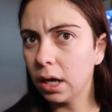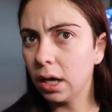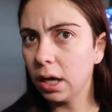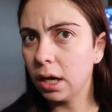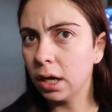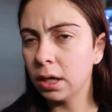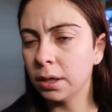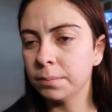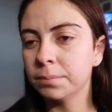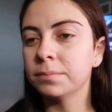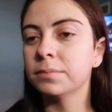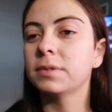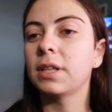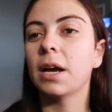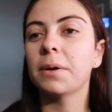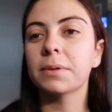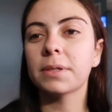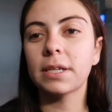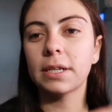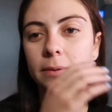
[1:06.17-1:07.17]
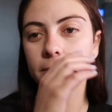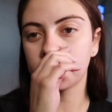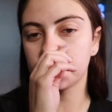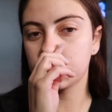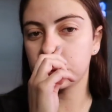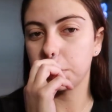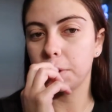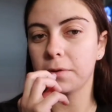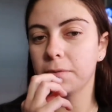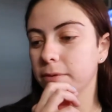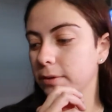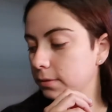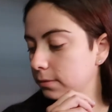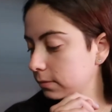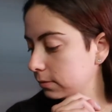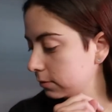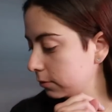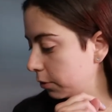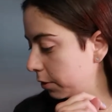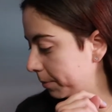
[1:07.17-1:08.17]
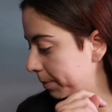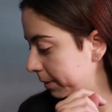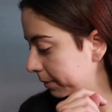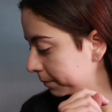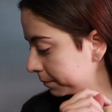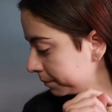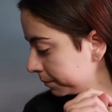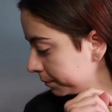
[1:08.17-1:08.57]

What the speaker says: That was like so creepy.